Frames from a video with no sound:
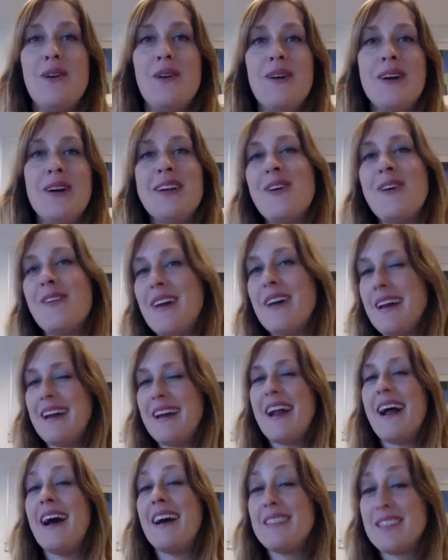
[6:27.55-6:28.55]
Well, you know what?
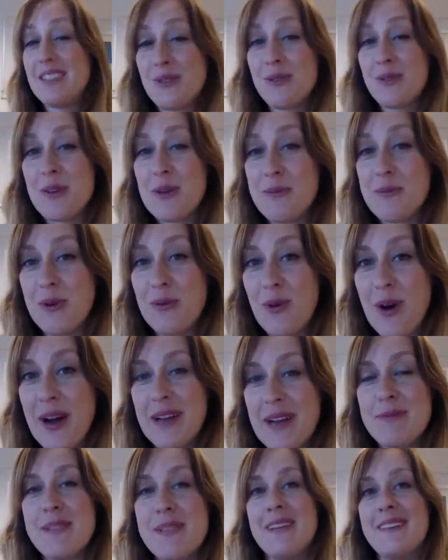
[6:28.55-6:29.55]
It hasn't really been wiped.